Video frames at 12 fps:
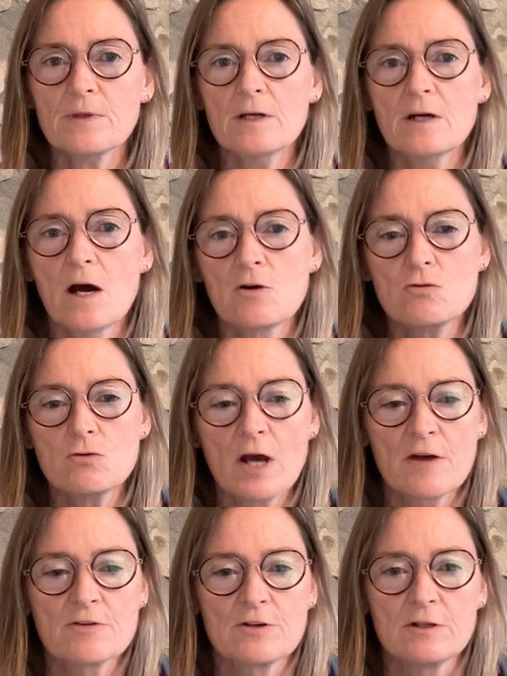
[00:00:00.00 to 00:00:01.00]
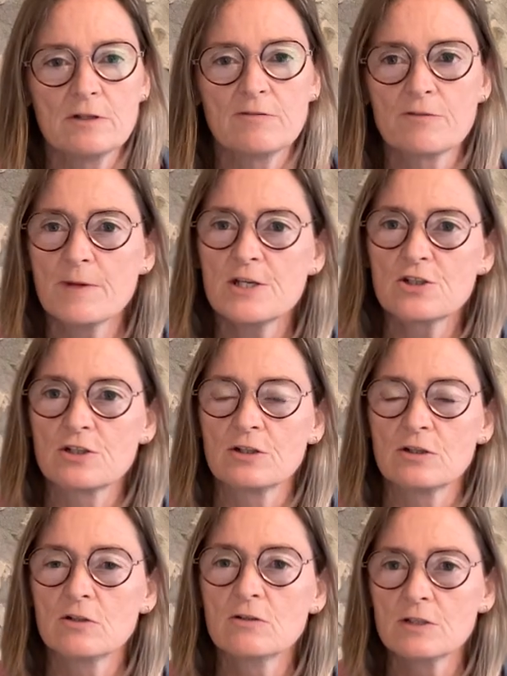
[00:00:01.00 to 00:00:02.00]
how you gather information,
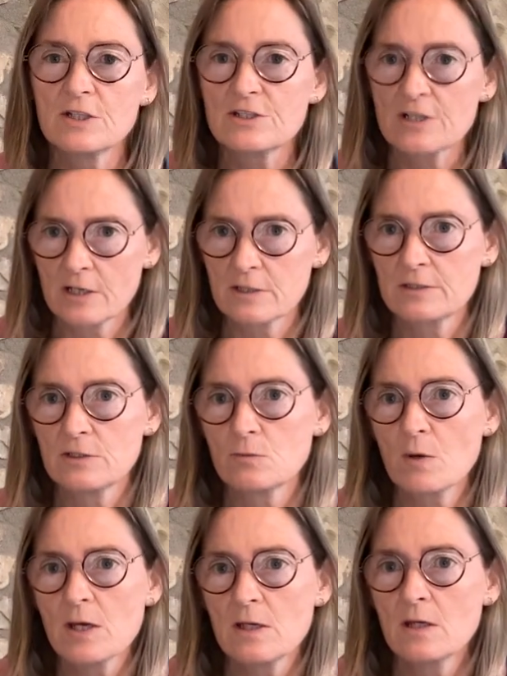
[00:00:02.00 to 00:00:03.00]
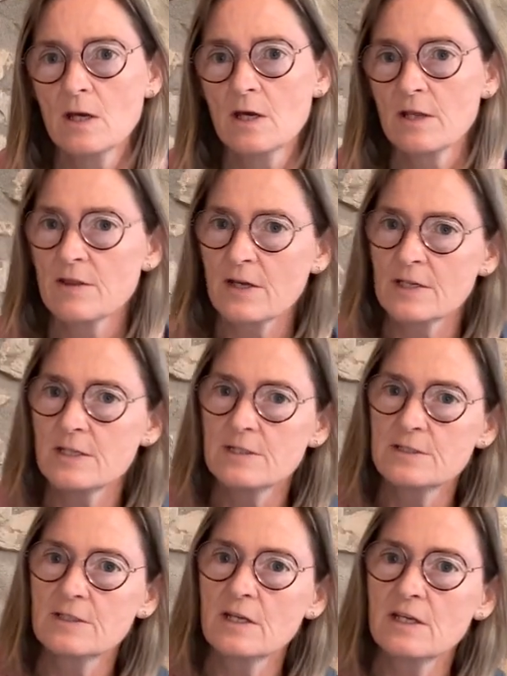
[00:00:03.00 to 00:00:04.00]
no, in a targeted way that
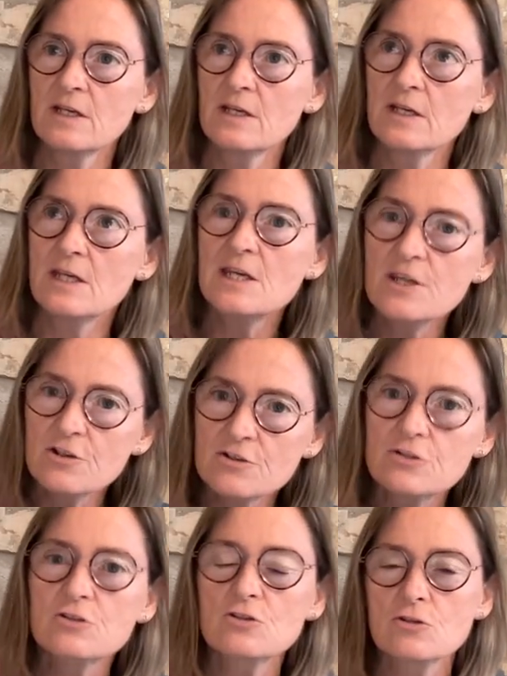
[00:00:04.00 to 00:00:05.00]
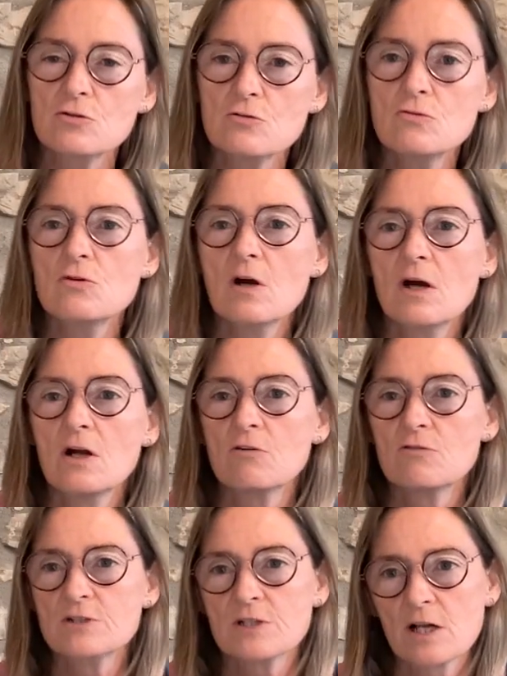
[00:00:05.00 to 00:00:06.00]
is geared to
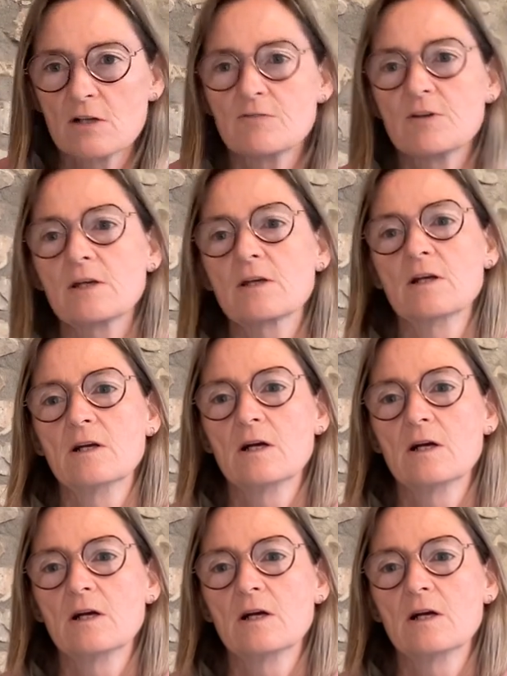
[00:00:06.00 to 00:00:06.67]
resolving